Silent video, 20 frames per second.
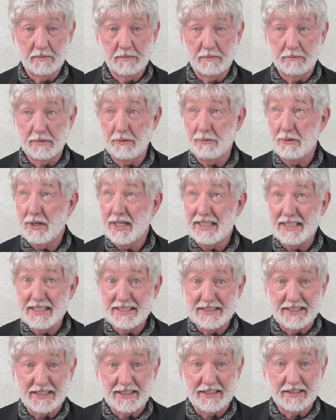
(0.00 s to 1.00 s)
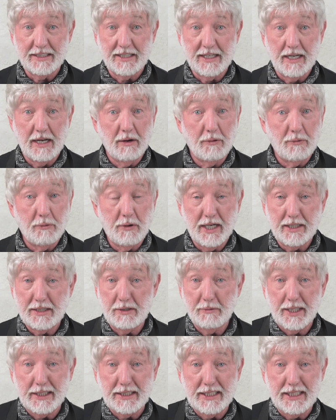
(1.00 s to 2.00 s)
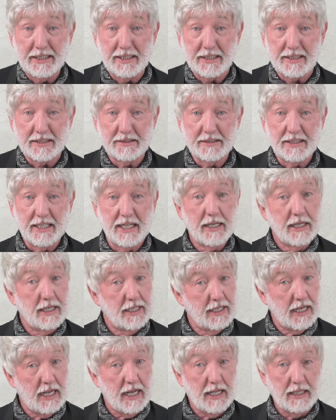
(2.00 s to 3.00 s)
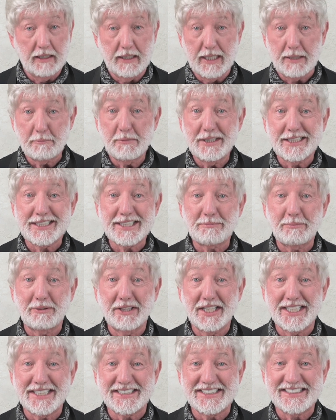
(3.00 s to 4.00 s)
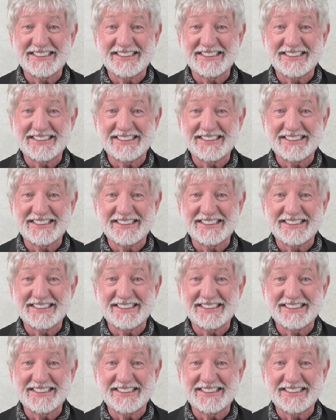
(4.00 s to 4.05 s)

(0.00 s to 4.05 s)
But what is it? Why do I need it? Let me explain.